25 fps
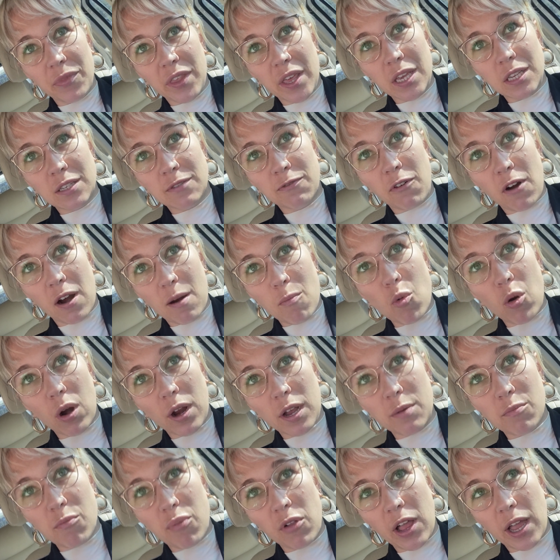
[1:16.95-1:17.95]
is far more
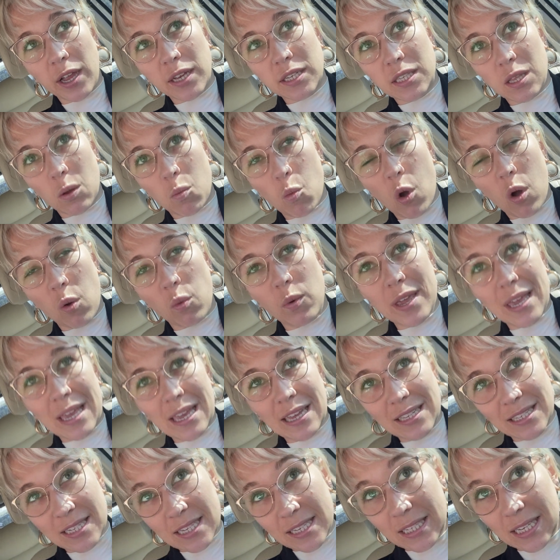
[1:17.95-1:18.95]
complex than what we
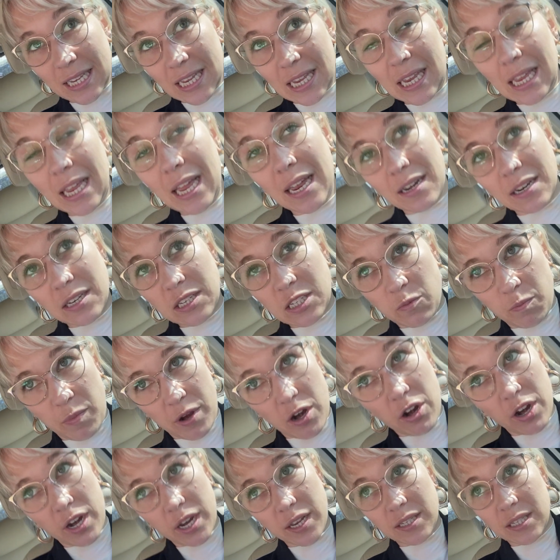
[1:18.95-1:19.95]
can see and
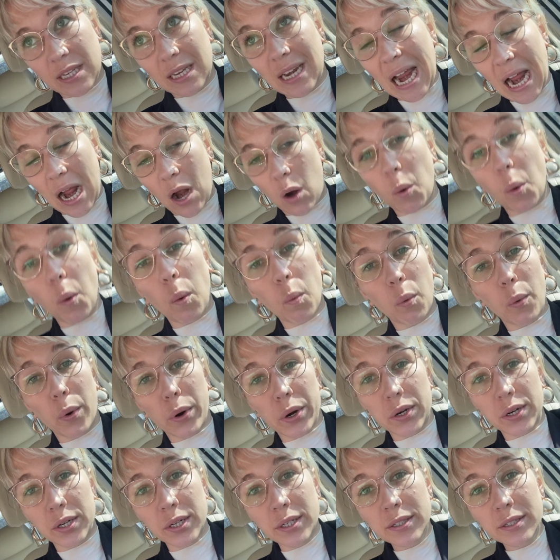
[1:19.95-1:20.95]
experience in our
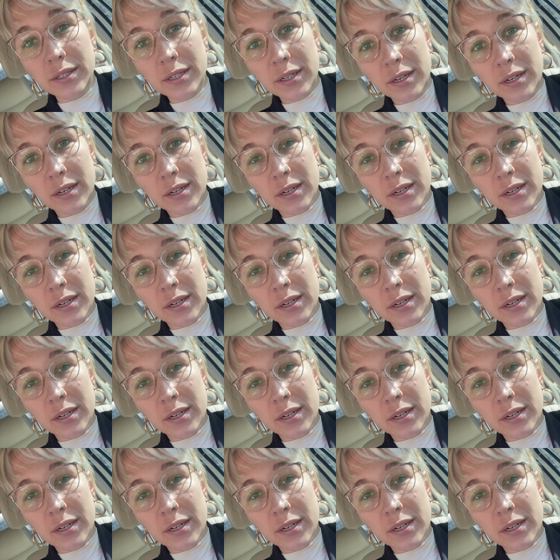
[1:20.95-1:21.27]
world.